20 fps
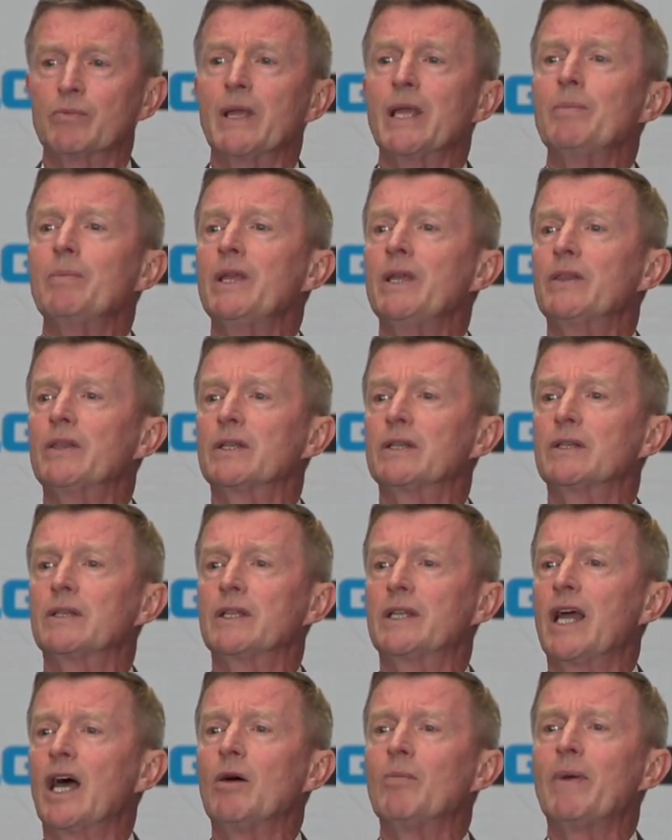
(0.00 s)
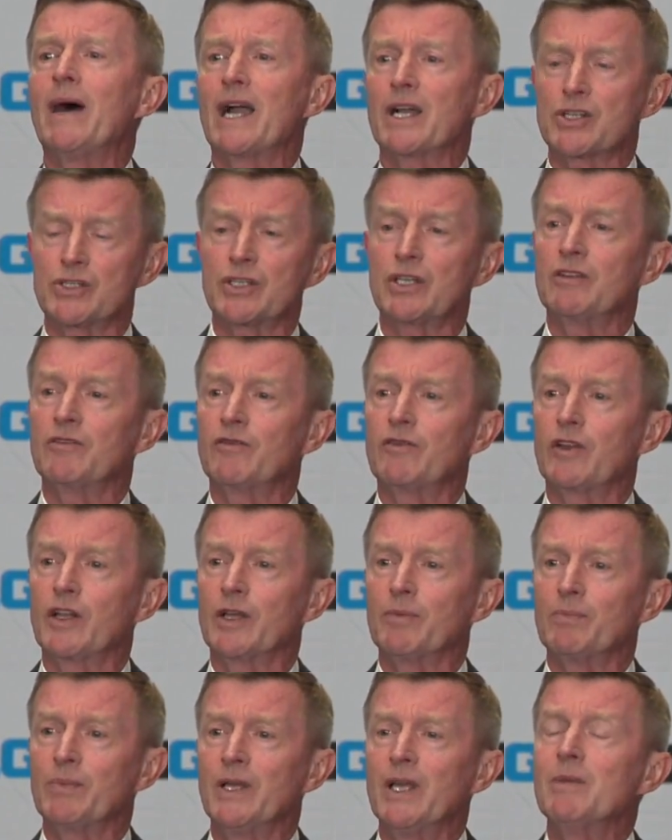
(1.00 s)
Maybe the, the down box didn't
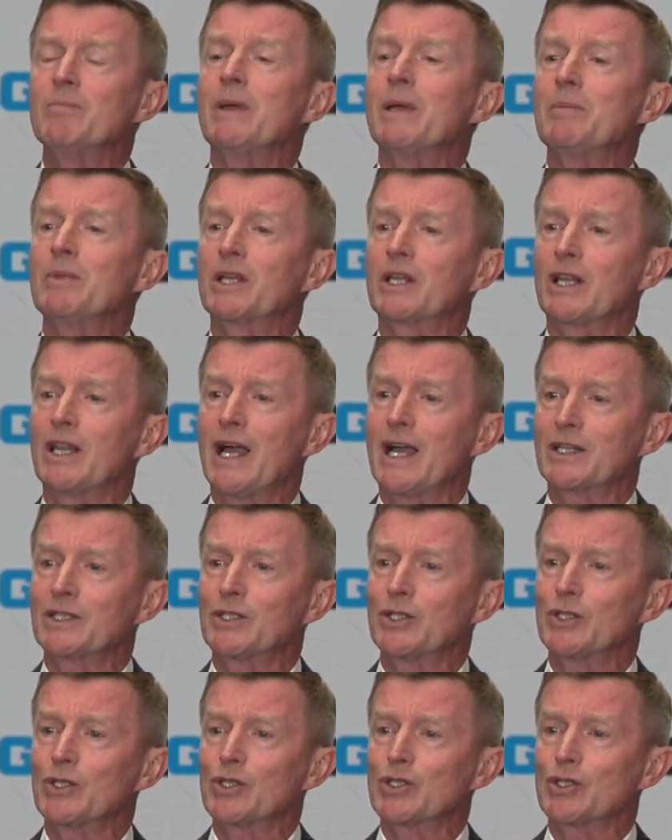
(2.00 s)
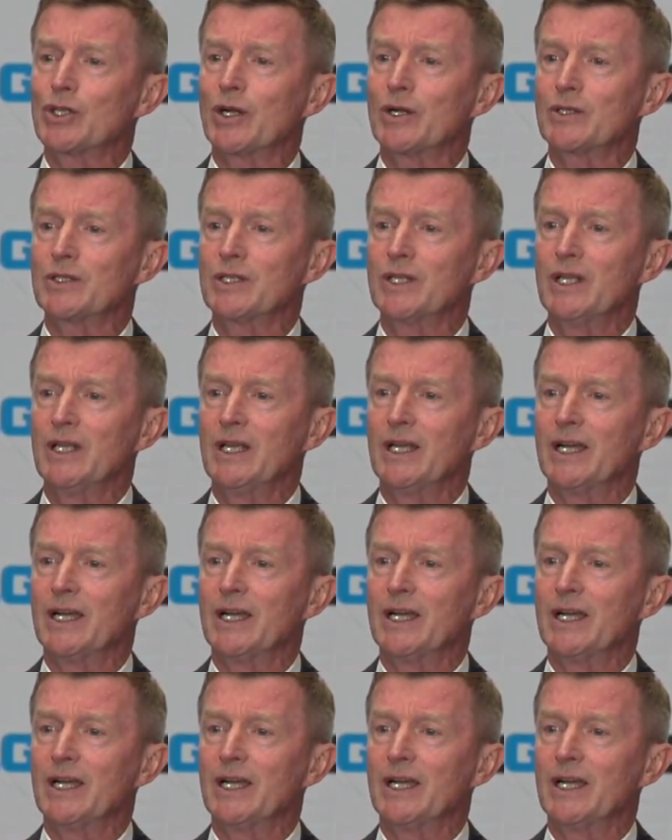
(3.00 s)
flip. Maybe the clock didn't start.